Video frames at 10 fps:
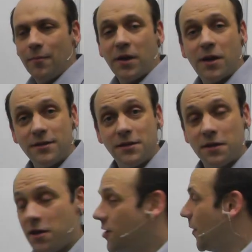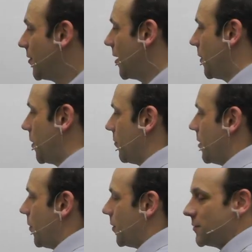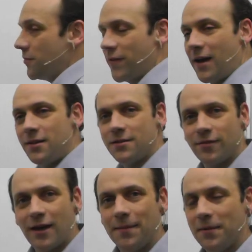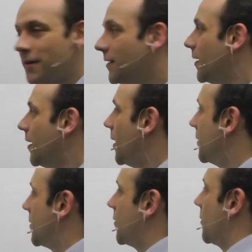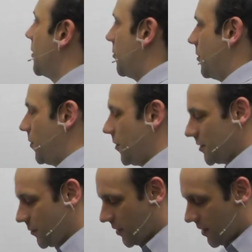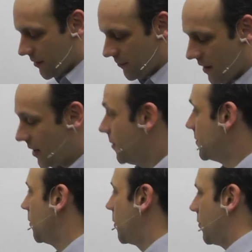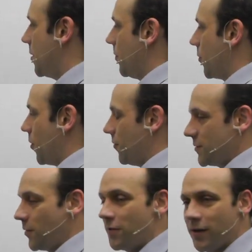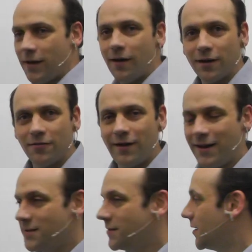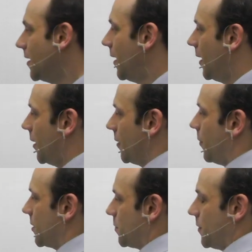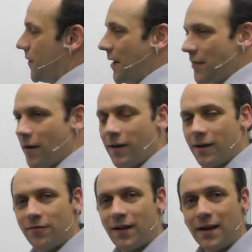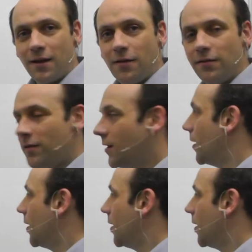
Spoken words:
Because it's a cubic, there'll be three possible values of lambda, and so there'll be three possible eigenvalues and three corresponding eigenvectors. Once we've found the eigenvalues,